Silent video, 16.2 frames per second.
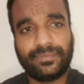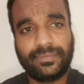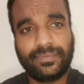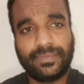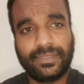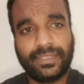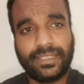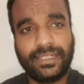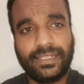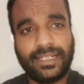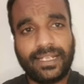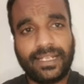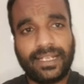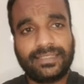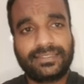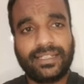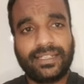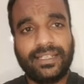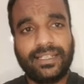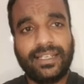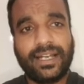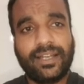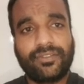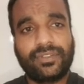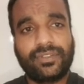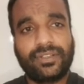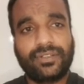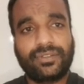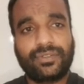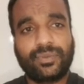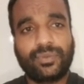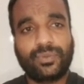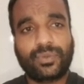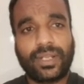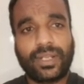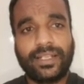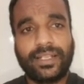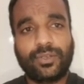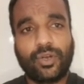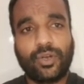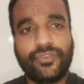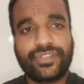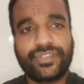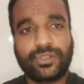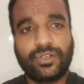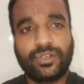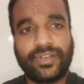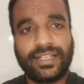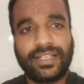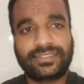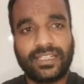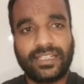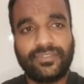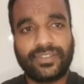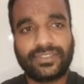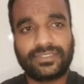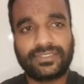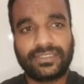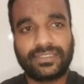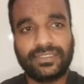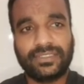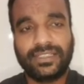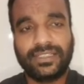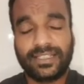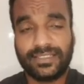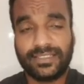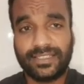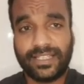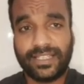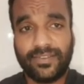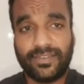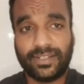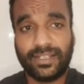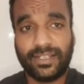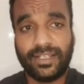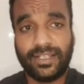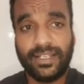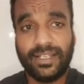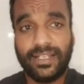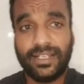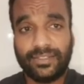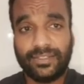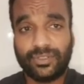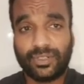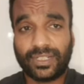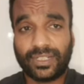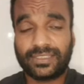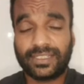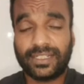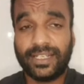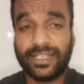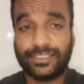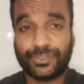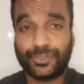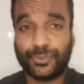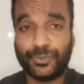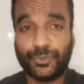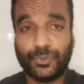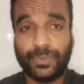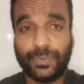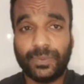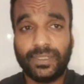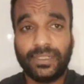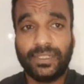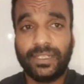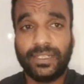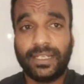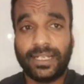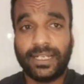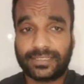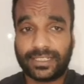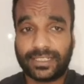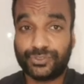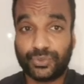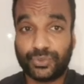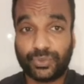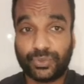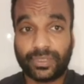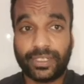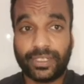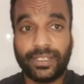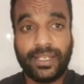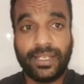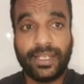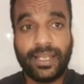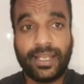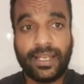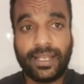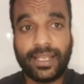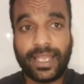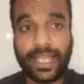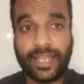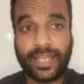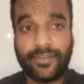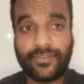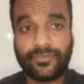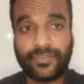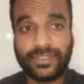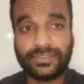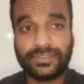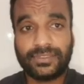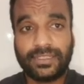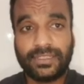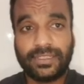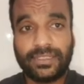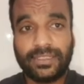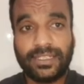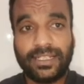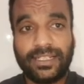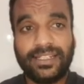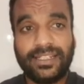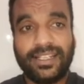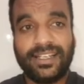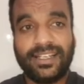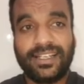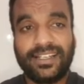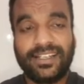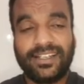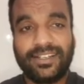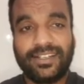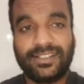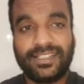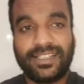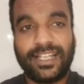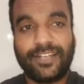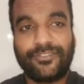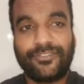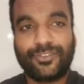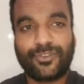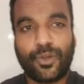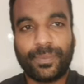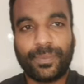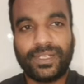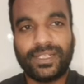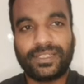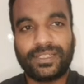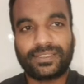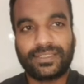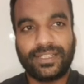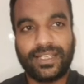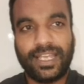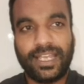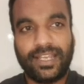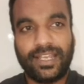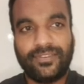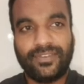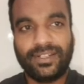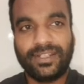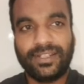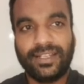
In S3, I have to write coefficient of S3 first, that is A1, not S3, S cube, S raised to 3. A1 first, then the left combination A1,